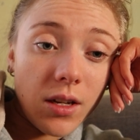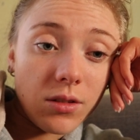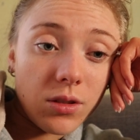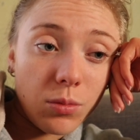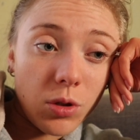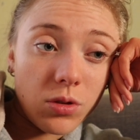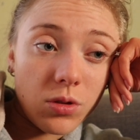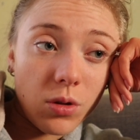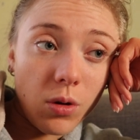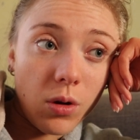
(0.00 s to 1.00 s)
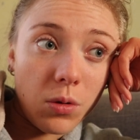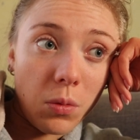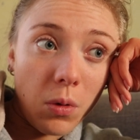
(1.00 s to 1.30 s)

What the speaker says: Nelson wants to go on a